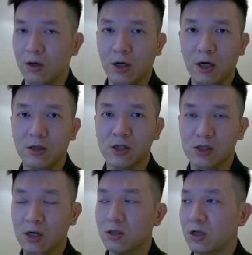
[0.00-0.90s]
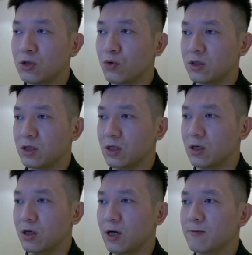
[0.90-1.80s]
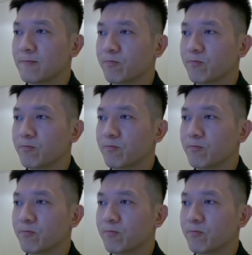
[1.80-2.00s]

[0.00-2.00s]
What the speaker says: Okay, discontinuity. Okay.